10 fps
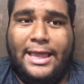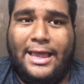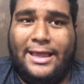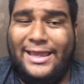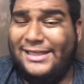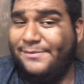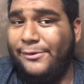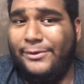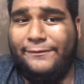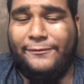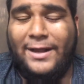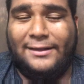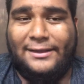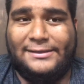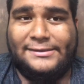Yeah, it's been rough for
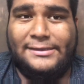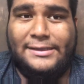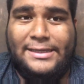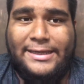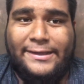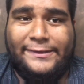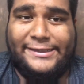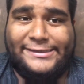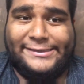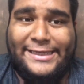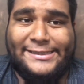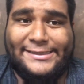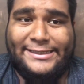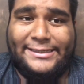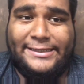Atlas this
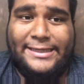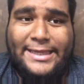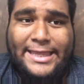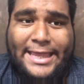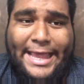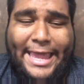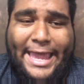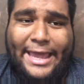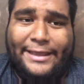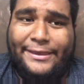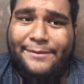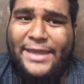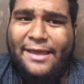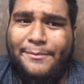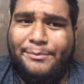season. And
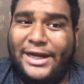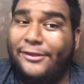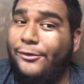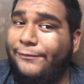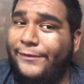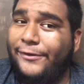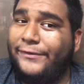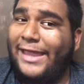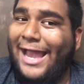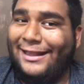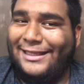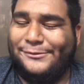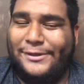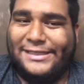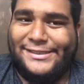yeah, but I do feel that Atlas
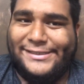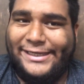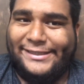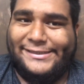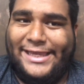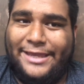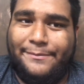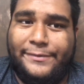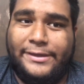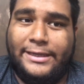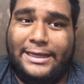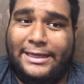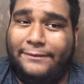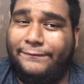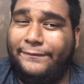will actually take this game.
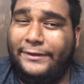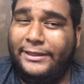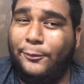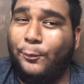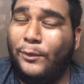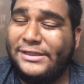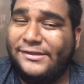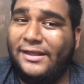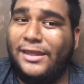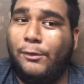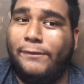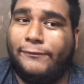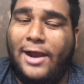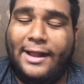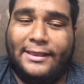I'm feeling a 1-2 nothing win
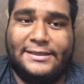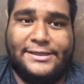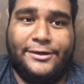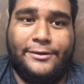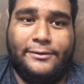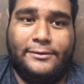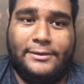for Atlas here.